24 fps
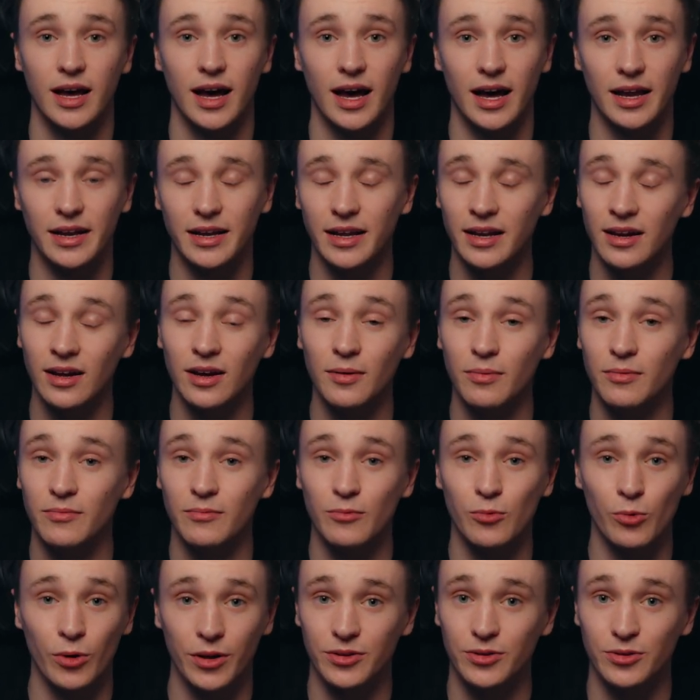And then I
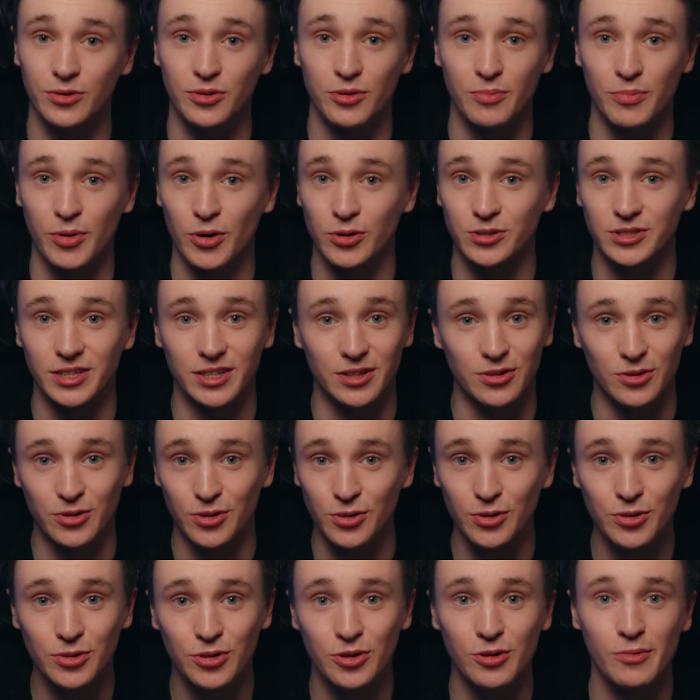want you to post it to
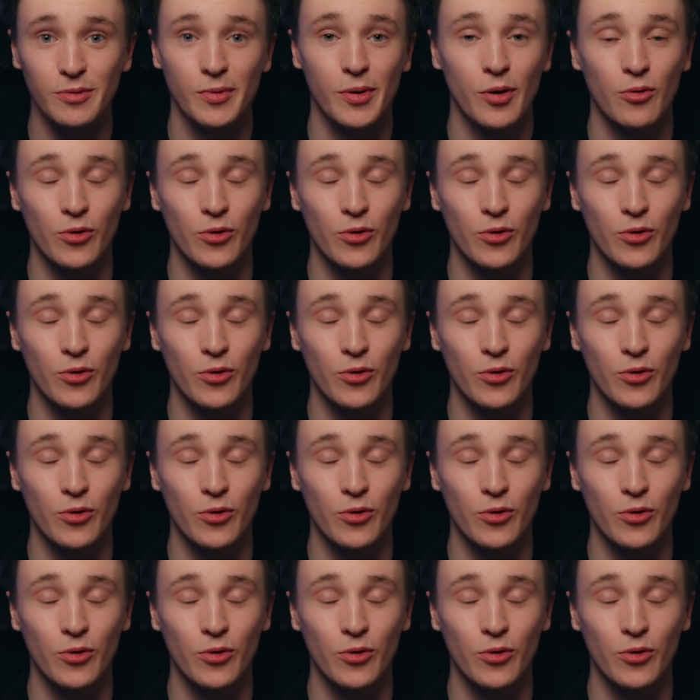YouTube